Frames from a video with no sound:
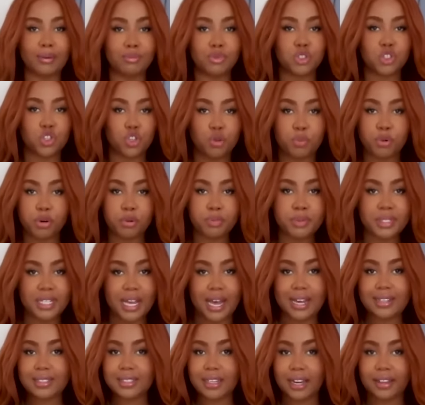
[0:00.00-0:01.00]
I'm super
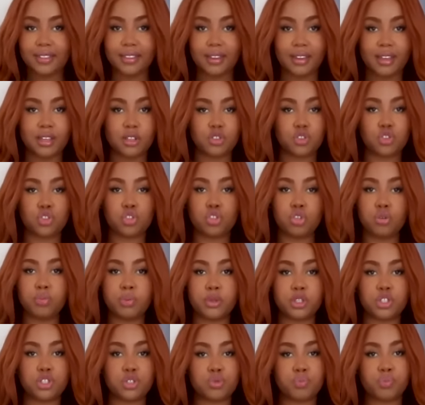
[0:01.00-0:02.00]
obsessed. I think it's
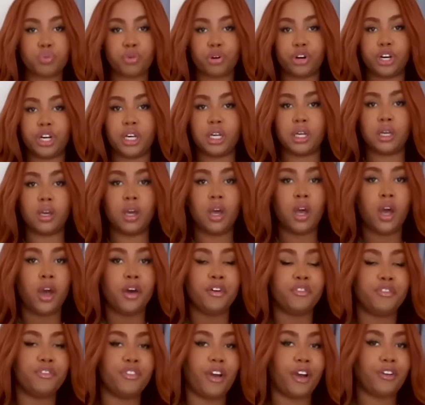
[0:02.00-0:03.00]
super spring.
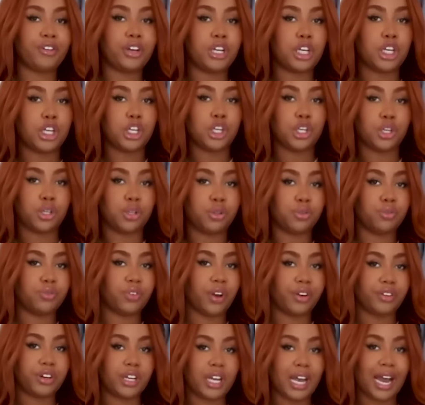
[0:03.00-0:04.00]
Very cute,
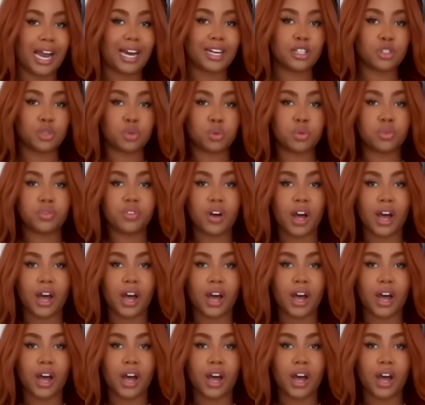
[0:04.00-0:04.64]
very casual